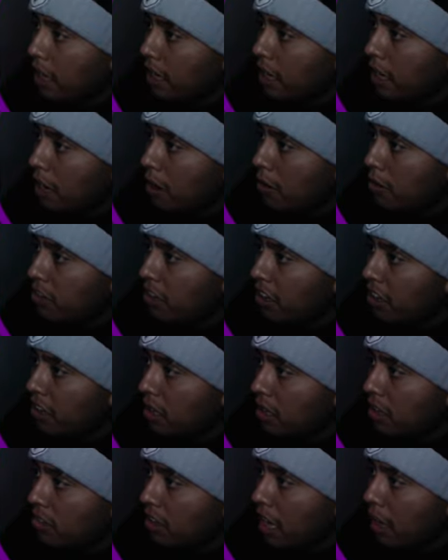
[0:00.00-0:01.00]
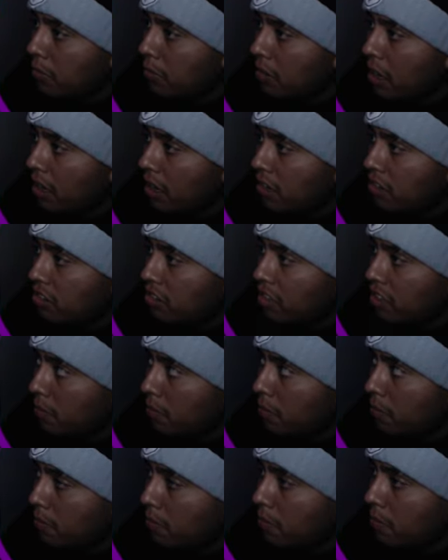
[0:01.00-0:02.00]
guarantee it. This game's not easy.
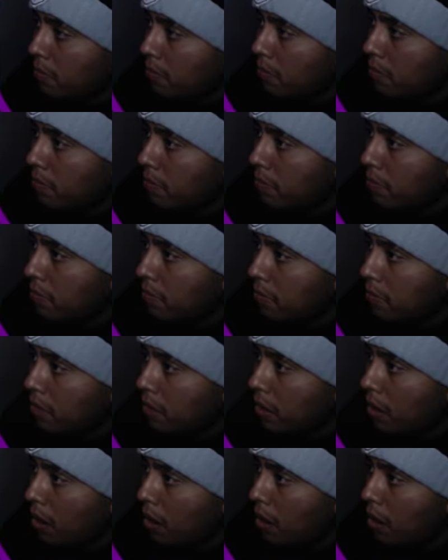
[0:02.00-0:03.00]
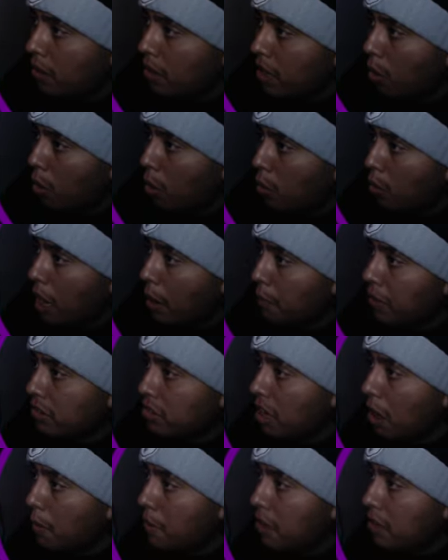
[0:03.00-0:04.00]
Mm-hmm. I heard that. Oh crap, he's
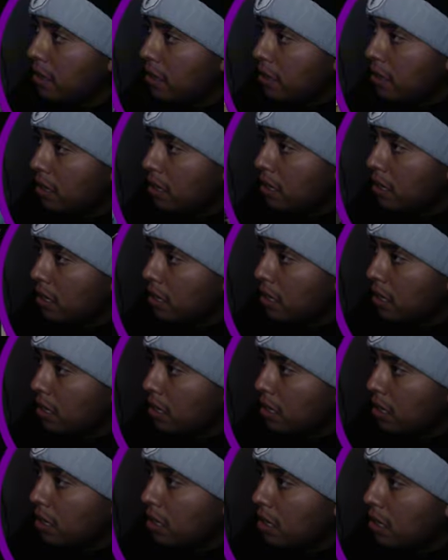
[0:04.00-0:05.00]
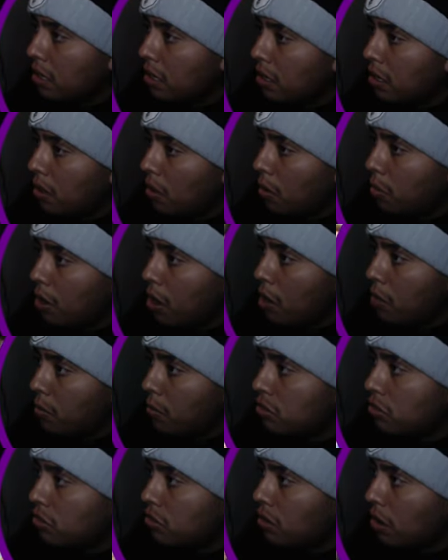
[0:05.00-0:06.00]
coming. Oh no.
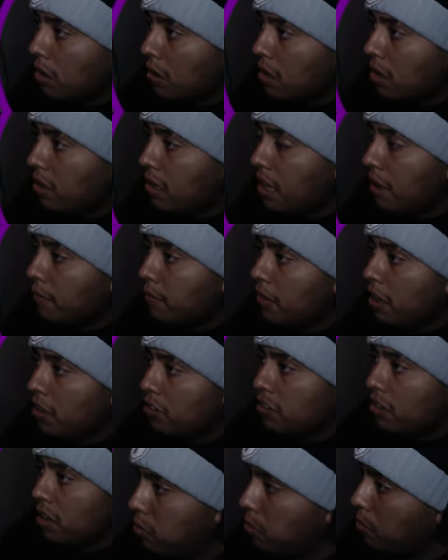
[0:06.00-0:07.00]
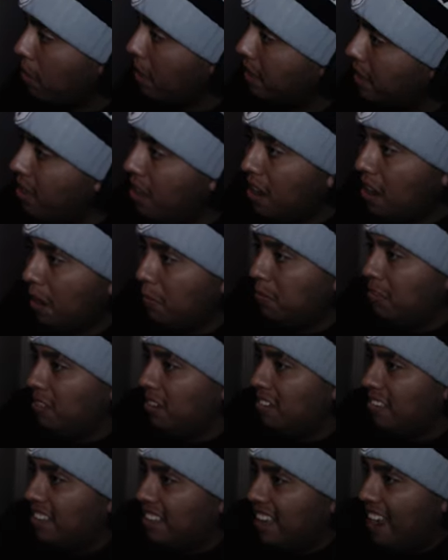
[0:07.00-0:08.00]
Just turn off the dang flashlight. Oh my god, I'm so
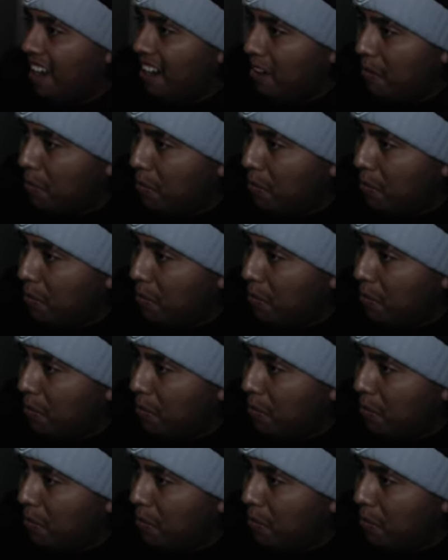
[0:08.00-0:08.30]
scared,